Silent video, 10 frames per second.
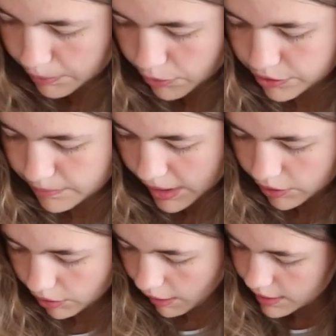both of my
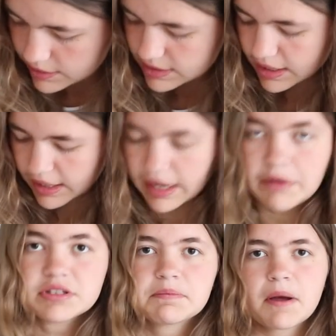claws, and I
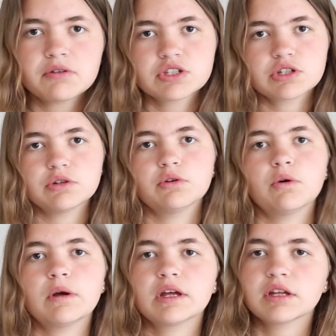was about
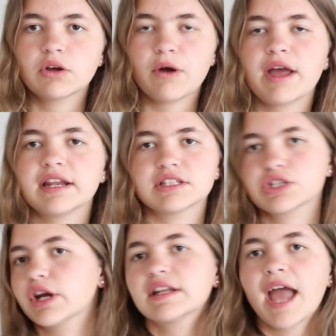to go ahead and
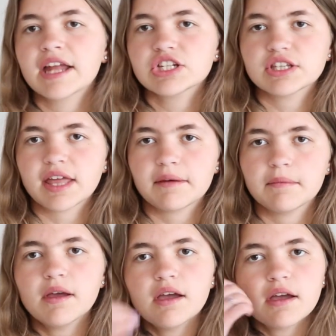start attaching
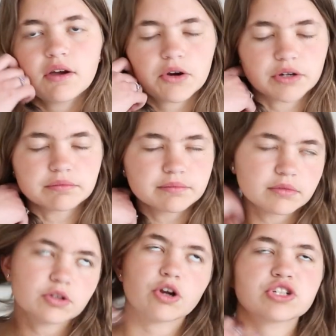them or
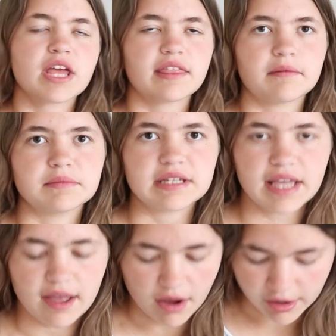crochet them to
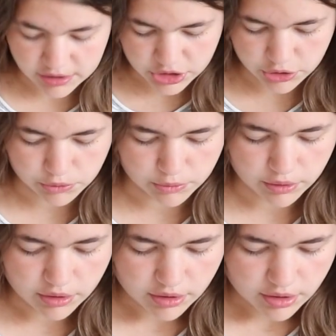get onto
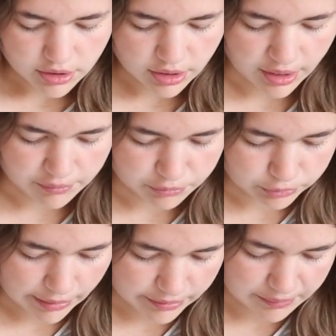
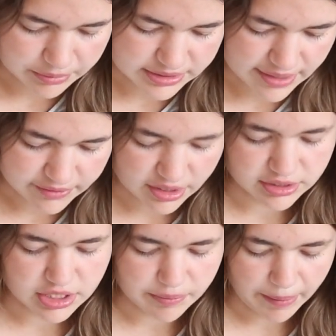round number 7
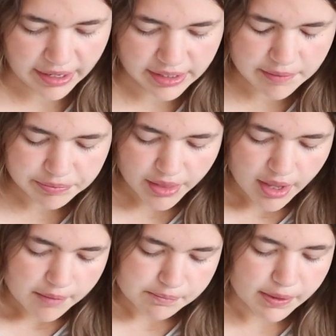onto the body.
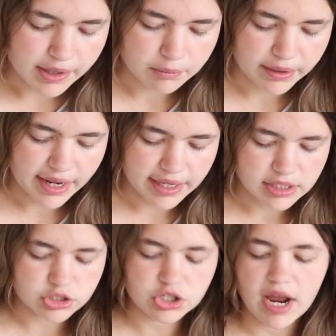But when
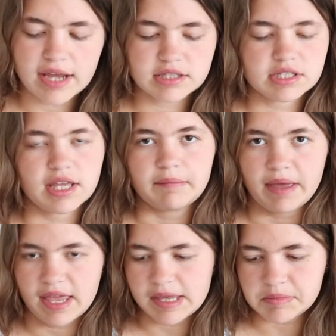I tried to get
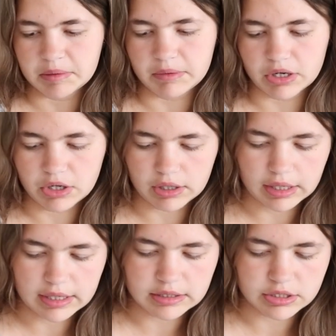my 8mm
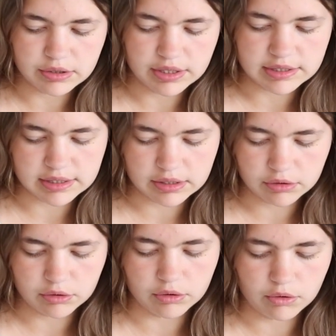hook into these
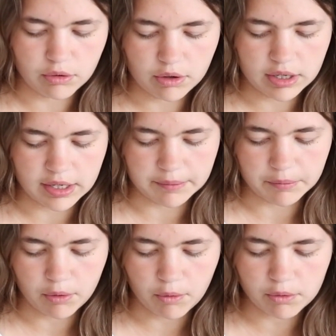little
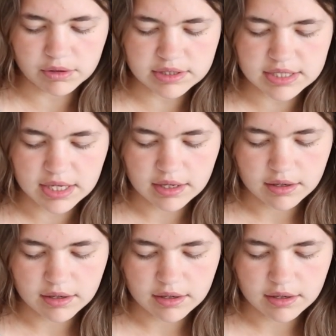holes,